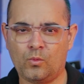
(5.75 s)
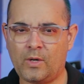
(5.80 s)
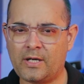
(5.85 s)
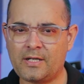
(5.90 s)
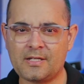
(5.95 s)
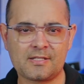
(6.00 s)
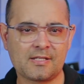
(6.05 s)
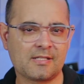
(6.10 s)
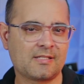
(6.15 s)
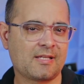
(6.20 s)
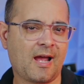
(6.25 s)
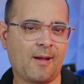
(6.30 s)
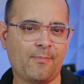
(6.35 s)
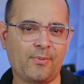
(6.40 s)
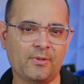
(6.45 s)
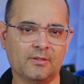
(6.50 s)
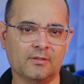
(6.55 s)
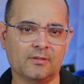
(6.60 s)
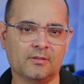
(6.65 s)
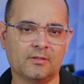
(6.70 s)
Why does this
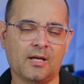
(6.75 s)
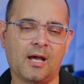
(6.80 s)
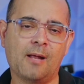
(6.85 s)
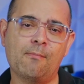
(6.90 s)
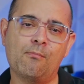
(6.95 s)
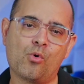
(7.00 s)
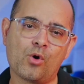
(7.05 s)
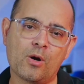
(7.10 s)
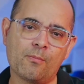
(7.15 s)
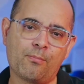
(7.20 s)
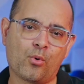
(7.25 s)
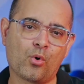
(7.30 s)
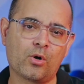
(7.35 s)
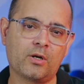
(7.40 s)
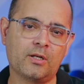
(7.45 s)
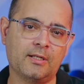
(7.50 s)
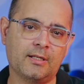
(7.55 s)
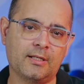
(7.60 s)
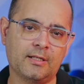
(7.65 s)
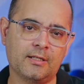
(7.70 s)
happen? And more
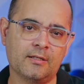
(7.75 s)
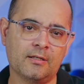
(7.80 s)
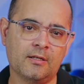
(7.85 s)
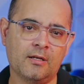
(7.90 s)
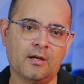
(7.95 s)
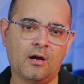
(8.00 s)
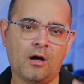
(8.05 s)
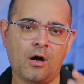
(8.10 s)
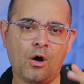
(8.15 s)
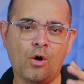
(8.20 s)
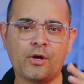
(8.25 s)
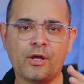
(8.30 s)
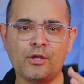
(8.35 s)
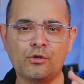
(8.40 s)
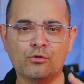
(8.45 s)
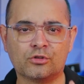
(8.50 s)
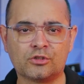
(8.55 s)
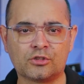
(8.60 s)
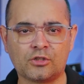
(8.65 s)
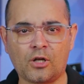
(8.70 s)
importantly, how
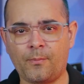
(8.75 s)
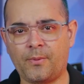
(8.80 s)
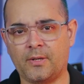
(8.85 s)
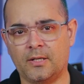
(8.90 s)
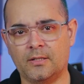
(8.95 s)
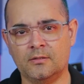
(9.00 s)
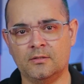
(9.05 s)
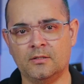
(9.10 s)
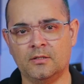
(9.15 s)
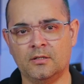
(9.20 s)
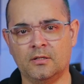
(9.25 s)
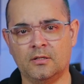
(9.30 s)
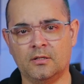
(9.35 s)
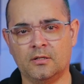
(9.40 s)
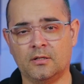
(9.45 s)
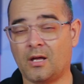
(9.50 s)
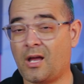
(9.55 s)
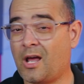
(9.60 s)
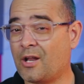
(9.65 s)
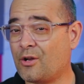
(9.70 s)
can you stop it?
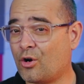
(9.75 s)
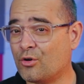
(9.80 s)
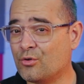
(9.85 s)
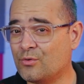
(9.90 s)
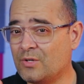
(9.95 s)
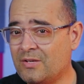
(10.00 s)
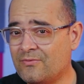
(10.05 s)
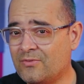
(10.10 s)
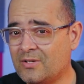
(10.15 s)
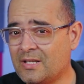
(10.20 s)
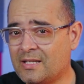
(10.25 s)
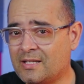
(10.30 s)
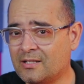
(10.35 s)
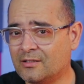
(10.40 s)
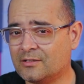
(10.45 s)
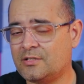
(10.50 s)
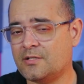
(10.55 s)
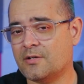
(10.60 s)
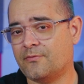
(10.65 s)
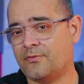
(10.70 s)
And are you even
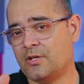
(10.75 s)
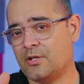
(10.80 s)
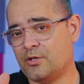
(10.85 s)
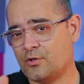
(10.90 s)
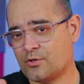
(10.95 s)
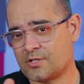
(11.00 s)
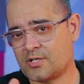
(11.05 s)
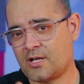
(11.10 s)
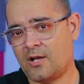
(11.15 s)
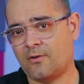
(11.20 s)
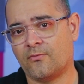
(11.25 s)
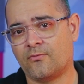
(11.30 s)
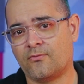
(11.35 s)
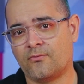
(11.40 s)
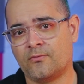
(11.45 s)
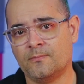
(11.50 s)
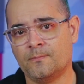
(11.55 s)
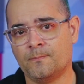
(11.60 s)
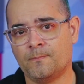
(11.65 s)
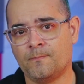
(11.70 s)
guilty of it
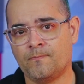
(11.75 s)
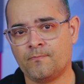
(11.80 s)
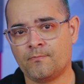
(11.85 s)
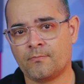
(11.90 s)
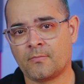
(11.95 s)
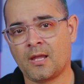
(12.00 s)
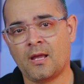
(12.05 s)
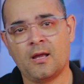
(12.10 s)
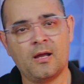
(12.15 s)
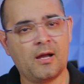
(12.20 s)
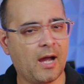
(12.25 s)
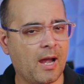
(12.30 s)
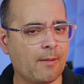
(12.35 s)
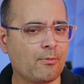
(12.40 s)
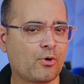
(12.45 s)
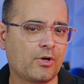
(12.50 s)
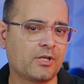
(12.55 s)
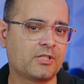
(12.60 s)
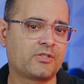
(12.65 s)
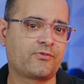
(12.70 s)
yourself?
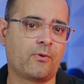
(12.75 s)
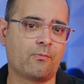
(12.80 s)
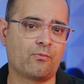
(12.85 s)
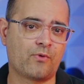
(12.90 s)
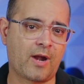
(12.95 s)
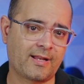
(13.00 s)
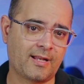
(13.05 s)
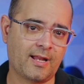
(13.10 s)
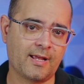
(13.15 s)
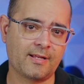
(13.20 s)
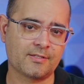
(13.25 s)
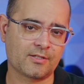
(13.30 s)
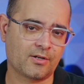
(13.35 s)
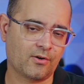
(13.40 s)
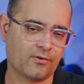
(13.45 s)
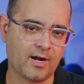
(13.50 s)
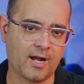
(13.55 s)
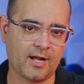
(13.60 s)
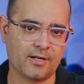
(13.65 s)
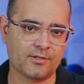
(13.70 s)
I'm Chris from Red Lines
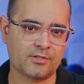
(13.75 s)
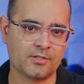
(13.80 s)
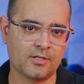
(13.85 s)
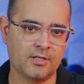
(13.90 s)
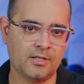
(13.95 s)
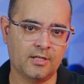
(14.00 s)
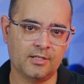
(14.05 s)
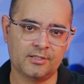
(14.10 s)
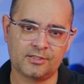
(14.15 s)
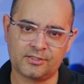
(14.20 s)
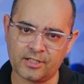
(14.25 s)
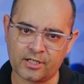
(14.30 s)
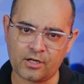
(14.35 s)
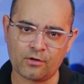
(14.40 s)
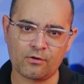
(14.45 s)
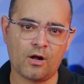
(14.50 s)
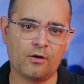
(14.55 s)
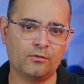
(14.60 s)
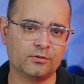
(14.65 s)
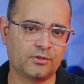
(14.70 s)
Garage.
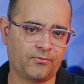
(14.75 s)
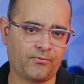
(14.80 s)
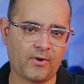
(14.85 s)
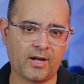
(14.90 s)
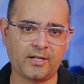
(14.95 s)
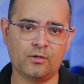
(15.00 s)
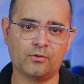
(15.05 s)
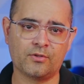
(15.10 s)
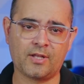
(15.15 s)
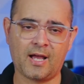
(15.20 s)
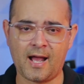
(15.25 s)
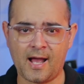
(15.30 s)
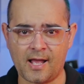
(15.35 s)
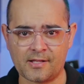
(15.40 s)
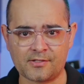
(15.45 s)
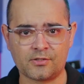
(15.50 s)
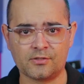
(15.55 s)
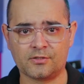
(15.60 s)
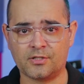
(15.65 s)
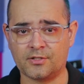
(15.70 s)
Stick around to find out the
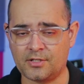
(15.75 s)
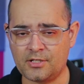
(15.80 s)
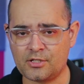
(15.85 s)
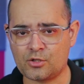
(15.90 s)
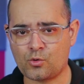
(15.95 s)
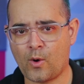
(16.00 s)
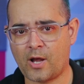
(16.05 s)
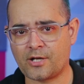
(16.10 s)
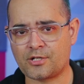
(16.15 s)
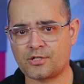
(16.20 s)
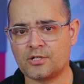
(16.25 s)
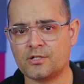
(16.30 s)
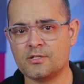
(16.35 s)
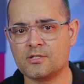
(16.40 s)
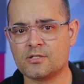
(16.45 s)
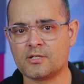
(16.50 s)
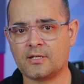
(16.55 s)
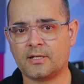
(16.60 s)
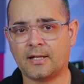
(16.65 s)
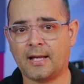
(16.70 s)
answer to these
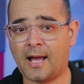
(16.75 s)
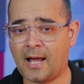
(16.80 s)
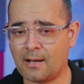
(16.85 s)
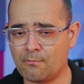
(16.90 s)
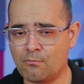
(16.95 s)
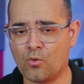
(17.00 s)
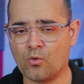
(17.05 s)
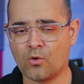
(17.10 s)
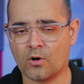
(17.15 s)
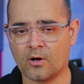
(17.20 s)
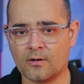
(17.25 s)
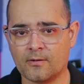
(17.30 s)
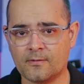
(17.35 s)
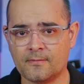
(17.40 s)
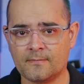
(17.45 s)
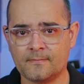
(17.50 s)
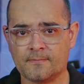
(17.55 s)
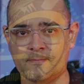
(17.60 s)
questions and more.